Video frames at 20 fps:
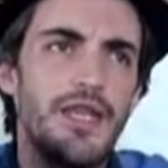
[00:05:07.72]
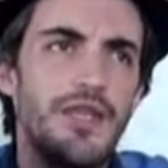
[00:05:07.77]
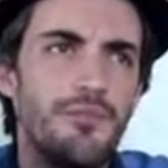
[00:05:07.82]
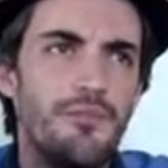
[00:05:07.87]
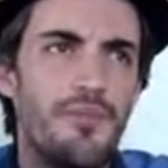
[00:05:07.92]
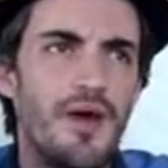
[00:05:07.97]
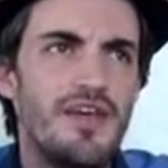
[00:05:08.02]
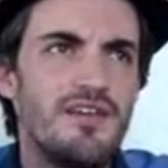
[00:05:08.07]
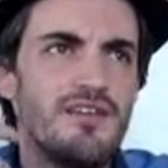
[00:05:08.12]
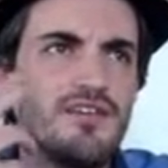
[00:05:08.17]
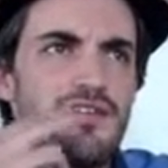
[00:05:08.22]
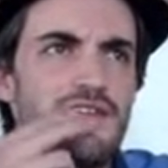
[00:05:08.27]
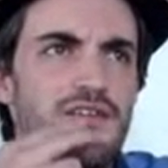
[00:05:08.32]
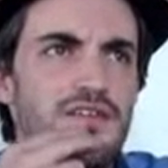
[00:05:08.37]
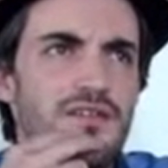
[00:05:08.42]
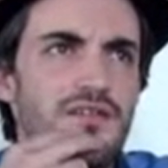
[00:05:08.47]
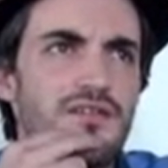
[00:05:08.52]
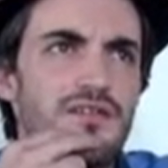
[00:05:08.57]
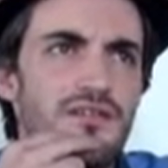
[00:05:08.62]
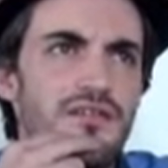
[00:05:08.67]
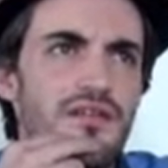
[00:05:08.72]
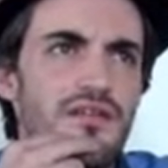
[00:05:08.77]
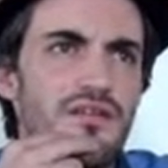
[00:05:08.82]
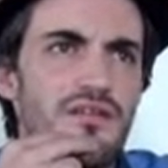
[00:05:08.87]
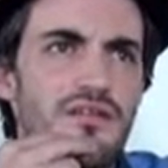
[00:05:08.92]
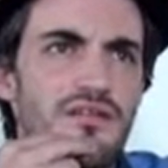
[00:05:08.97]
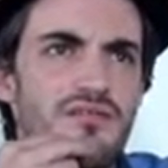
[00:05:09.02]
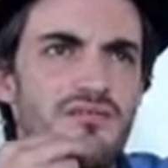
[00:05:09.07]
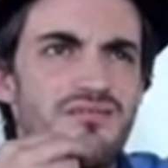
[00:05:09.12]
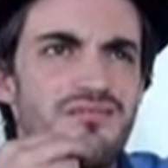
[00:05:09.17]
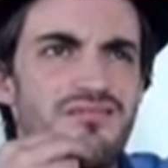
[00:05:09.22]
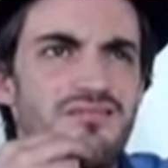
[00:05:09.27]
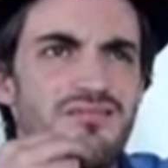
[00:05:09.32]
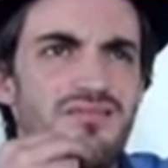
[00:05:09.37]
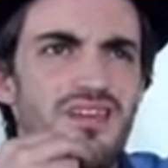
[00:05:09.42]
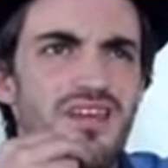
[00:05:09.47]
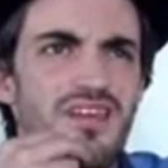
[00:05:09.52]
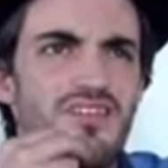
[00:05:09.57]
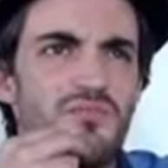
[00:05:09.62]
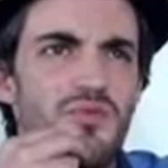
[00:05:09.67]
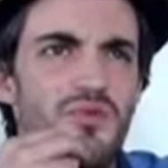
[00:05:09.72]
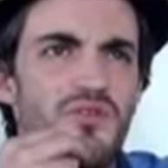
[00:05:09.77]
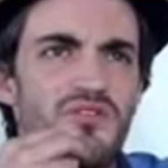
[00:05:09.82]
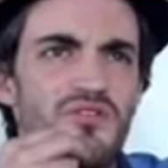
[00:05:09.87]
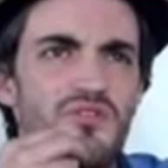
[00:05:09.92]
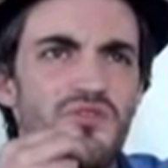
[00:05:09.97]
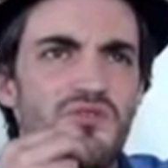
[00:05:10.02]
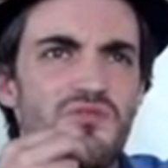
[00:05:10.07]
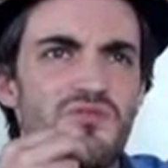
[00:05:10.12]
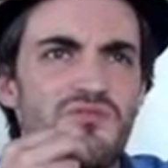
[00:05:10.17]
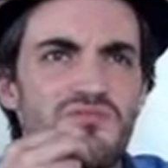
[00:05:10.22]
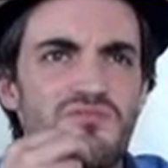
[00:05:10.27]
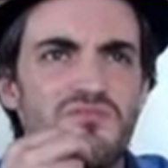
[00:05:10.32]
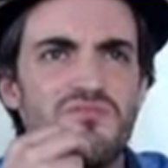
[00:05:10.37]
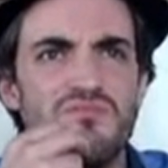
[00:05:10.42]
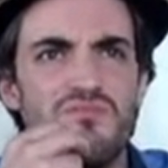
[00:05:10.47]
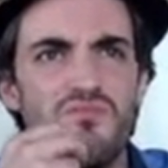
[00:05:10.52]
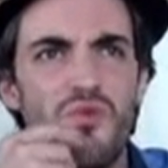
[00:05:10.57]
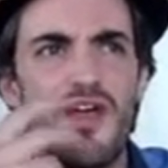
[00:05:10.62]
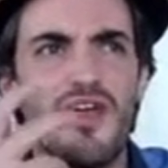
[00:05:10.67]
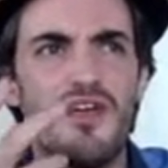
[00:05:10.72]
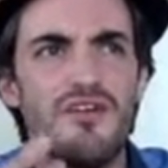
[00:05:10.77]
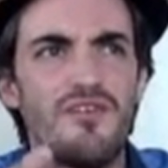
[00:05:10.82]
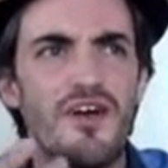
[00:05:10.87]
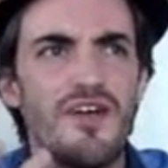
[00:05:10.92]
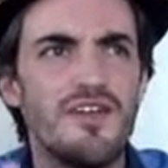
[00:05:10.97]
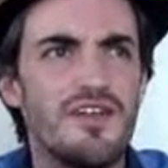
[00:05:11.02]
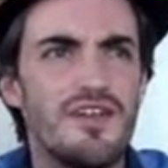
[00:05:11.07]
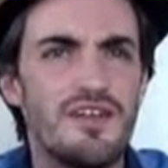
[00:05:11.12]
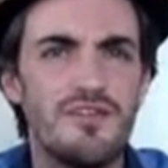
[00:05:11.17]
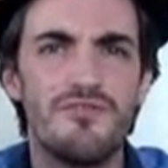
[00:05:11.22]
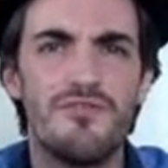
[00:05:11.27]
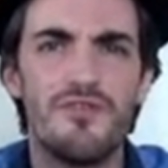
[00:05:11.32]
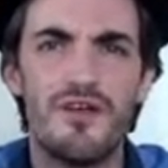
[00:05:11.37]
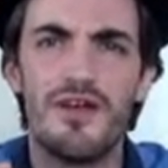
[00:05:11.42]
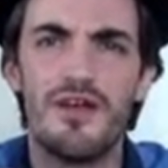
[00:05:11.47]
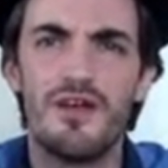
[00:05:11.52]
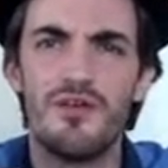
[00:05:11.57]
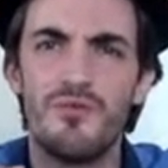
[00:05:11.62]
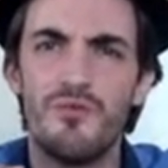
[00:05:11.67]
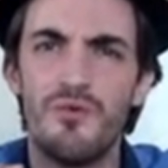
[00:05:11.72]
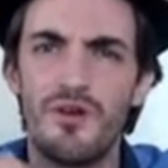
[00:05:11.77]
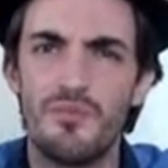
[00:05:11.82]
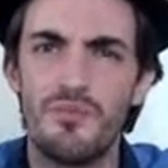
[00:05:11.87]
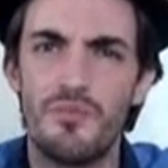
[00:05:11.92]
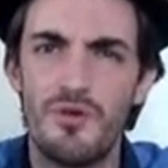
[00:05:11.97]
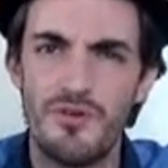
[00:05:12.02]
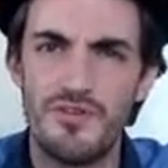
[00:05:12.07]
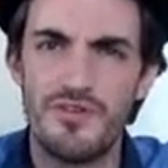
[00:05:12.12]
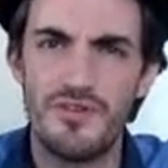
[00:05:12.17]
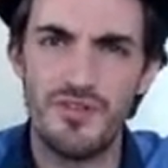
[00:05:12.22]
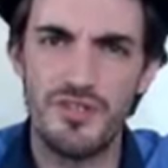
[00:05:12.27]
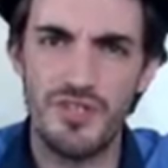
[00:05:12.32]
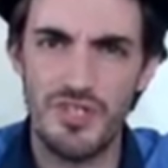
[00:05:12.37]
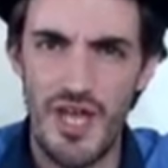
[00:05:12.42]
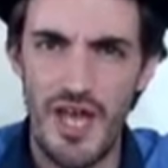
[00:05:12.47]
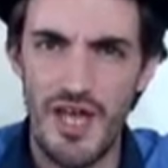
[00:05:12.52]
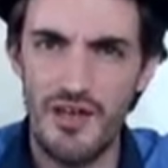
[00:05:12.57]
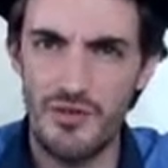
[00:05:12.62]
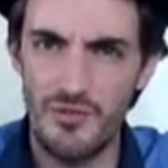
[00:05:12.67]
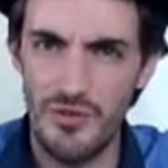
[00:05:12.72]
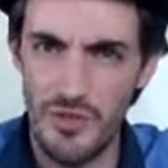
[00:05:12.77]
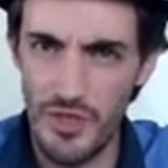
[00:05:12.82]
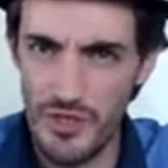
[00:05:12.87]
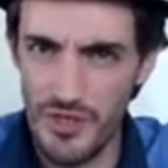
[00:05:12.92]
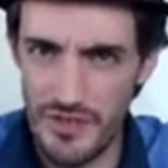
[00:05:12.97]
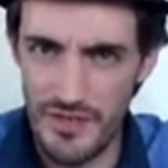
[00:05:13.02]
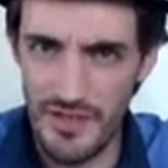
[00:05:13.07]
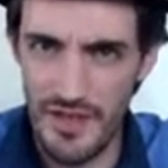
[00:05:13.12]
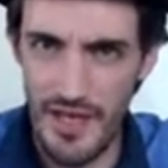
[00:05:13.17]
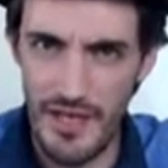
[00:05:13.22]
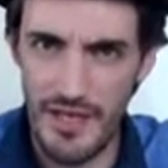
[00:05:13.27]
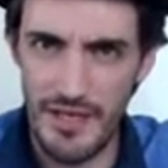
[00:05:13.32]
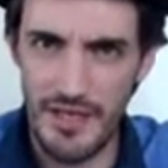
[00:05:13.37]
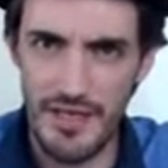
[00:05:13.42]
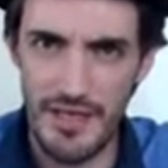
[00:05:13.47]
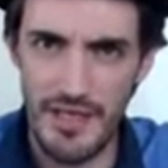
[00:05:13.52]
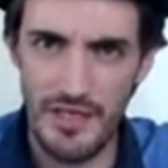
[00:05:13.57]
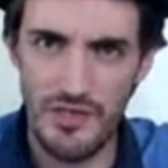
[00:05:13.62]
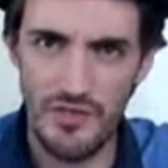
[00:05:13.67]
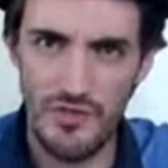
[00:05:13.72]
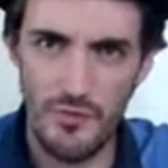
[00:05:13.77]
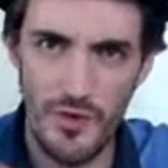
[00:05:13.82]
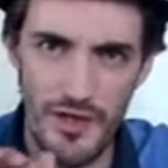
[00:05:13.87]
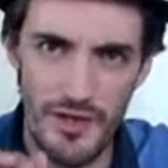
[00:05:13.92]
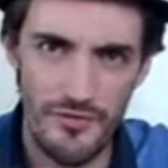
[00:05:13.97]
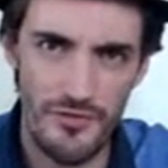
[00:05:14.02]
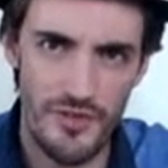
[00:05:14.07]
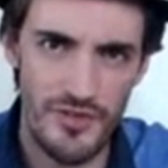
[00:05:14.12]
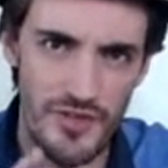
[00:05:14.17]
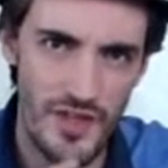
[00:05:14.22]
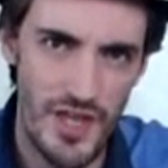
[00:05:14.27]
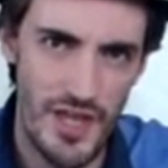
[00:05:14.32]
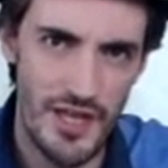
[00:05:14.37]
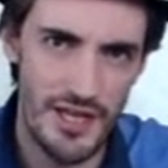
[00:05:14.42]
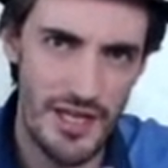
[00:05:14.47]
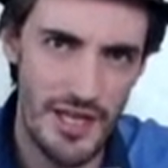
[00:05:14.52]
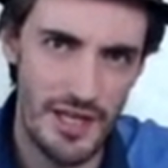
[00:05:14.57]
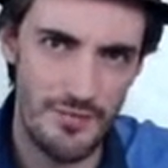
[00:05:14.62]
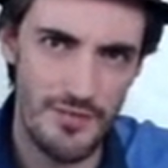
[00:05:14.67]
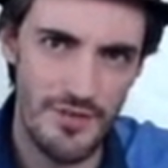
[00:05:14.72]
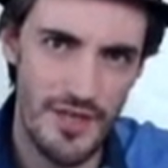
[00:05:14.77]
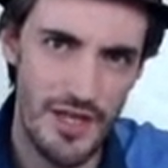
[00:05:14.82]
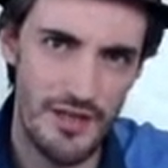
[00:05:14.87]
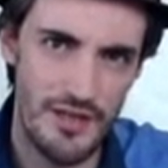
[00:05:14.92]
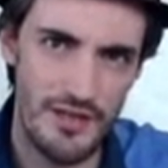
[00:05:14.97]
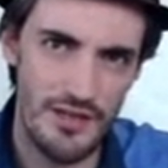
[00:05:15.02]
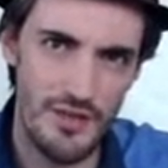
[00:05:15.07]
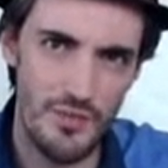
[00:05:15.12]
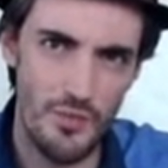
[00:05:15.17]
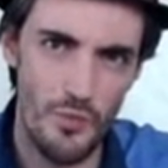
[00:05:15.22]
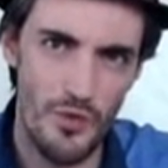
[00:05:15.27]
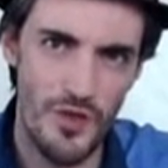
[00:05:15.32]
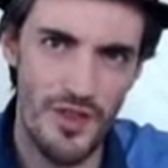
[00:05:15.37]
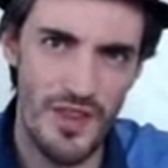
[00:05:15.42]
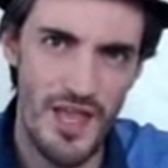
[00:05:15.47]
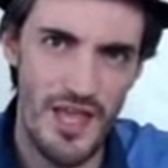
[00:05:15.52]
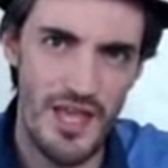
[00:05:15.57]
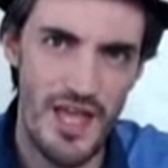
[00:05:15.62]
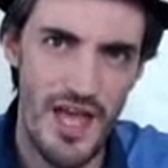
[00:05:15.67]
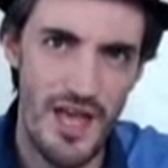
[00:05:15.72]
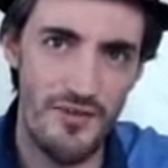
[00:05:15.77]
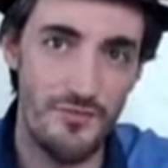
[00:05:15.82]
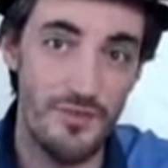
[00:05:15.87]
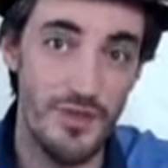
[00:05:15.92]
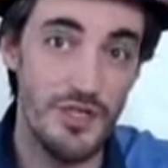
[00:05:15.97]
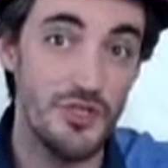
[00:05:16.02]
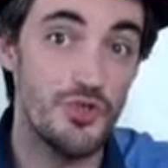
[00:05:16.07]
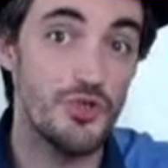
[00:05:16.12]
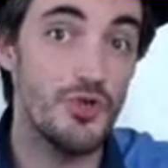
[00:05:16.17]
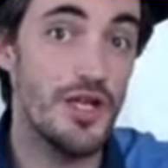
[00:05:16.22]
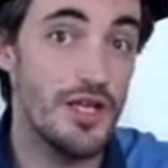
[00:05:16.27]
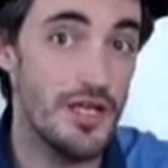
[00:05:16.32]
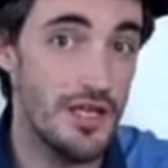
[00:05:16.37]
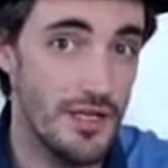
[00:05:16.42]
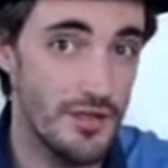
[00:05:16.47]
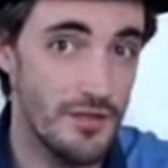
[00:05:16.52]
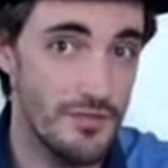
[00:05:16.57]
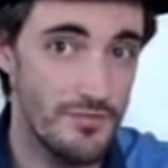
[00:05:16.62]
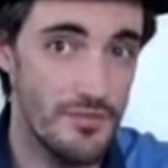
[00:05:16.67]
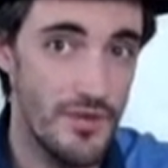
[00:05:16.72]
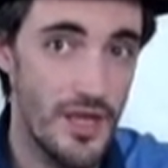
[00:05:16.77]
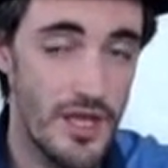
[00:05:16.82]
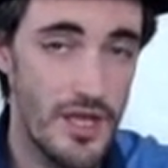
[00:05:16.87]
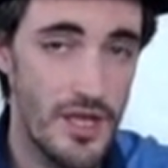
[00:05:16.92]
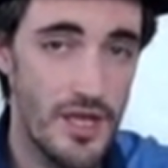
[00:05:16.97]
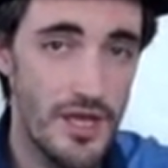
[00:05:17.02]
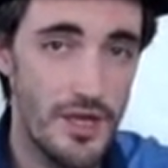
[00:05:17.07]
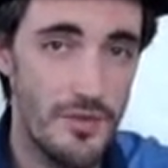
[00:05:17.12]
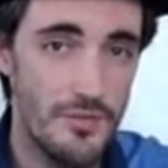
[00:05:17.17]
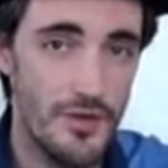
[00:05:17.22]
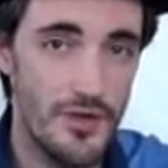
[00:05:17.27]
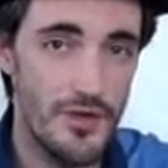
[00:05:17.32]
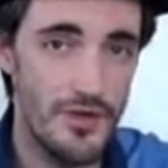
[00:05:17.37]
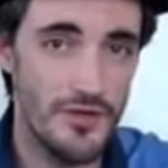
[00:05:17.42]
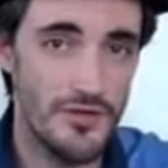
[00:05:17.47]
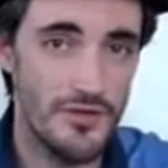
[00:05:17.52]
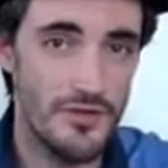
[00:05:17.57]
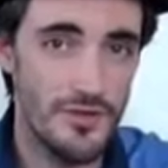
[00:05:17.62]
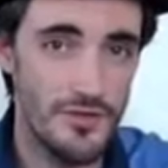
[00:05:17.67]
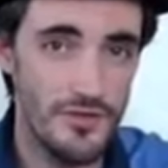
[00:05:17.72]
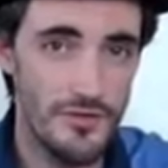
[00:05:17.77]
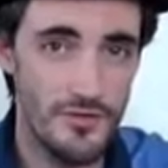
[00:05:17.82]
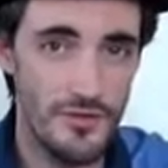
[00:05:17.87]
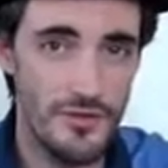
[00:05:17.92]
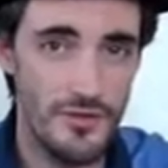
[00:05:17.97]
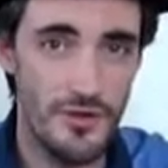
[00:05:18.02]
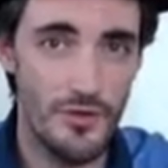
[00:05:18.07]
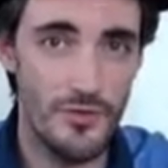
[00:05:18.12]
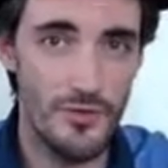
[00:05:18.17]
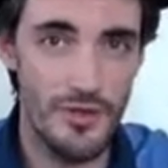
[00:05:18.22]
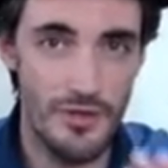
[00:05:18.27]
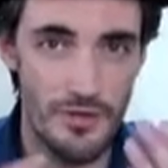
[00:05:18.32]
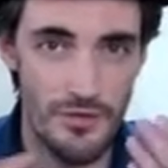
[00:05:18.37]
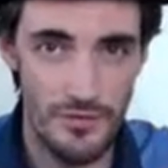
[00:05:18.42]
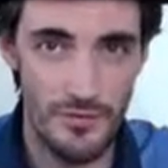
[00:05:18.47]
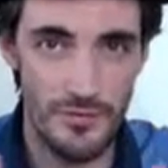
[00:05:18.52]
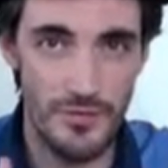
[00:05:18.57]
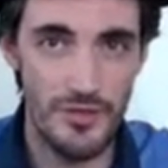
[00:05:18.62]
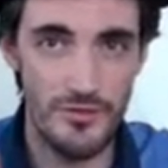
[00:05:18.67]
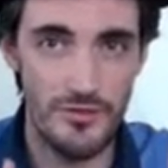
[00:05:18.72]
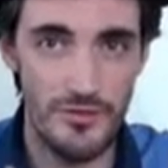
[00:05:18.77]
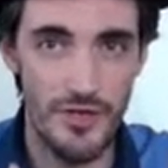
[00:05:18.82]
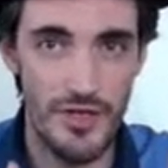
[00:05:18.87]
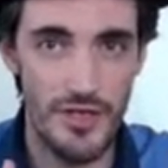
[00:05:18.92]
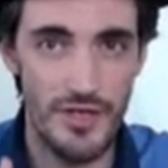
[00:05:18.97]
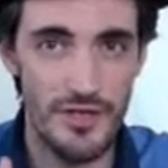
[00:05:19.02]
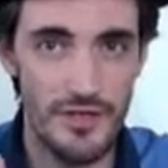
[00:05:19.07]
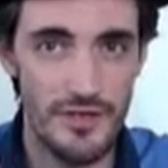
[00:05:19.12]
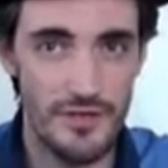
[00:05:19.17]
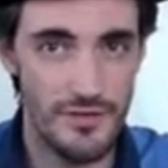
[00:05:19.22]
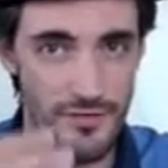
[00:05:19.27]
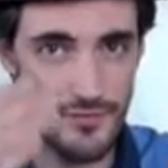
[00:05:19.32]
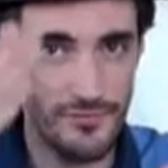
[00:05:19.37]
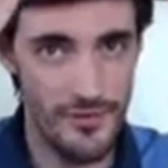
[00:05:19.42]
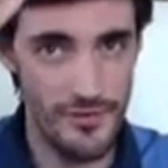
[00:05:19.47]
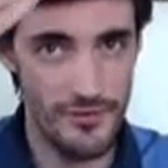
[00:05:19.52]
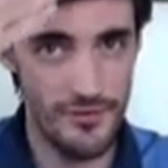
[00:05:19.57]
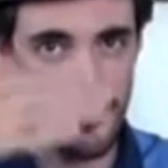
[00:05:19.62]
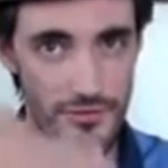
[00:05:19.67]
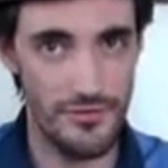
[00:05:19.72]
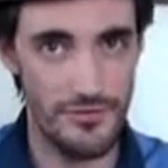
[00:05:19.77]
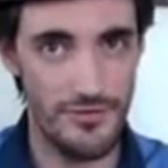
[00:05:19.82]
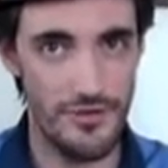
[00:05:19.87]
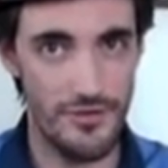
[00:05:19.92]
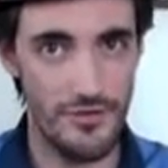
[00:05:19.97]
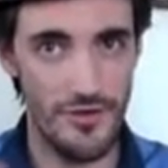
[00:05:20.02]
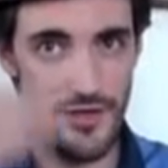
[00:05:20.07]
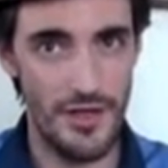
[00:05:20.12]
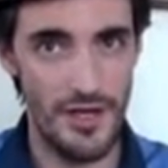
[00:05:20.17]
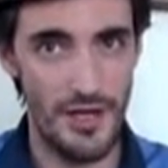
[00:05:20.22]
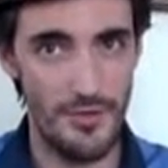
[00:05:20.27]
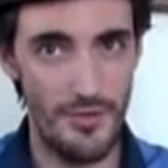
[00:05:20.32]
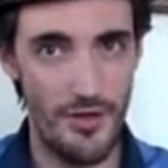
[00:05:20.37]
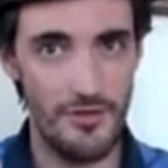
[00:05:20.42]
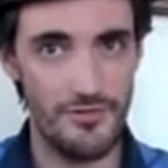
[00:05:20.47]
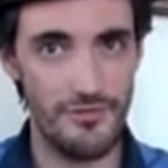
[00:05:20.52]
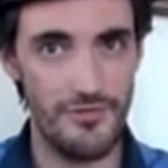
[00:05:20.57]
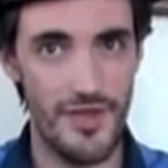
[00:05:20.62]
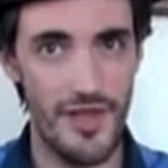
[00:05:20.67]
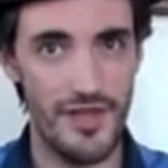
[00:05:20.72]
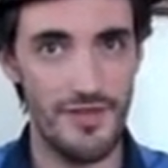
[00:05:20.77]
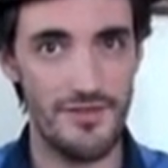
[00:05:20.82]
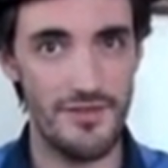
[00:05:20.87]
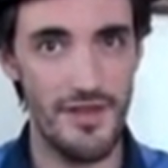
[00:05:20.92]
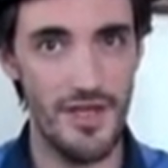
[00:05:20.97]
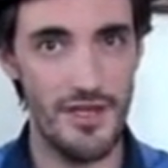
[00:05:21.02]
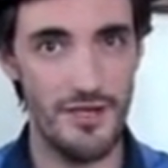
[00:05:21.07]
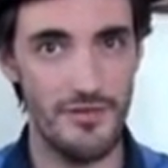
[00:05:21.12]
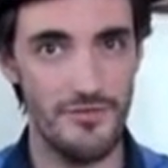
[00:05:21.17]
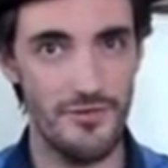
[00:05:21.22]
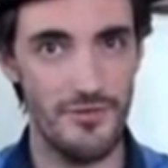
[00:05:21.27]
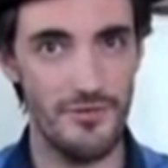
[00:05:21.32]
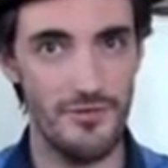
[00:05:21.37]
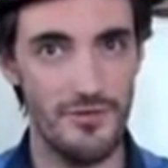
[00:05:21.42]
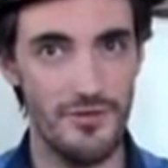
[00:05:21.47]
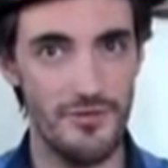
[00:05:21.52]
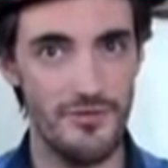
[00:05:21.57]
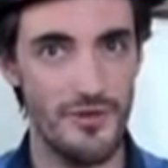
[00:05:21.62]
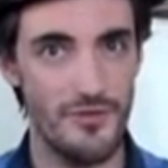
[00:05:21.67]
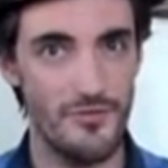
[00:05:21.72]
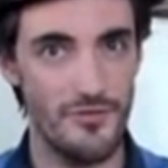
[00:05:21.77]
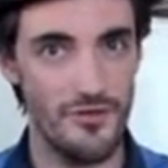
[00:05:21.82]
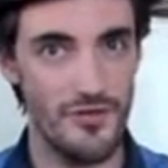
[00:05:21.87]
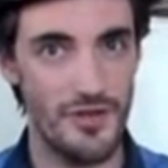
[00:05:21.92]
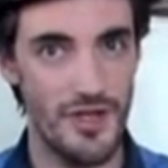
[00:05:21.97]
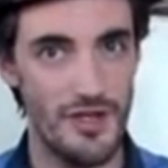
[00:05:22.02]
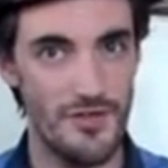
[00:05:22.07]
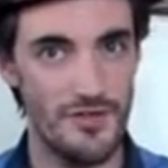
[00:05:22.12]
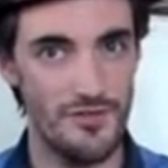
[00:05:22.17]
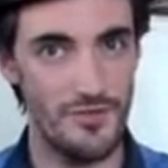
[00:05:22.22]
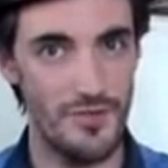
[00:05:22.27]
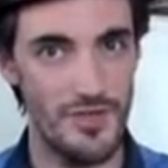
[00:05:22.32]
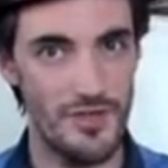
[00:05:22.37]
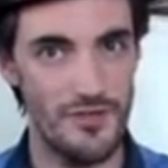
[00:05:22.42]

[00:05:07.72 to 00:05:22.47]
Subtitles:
The best, I suppose, way of identifying what a person's shadow looks like is whatever side comes out in them when they have been drinking. Because those of you who know when you drink, the filters generally come off, and that side of you, whichever side you've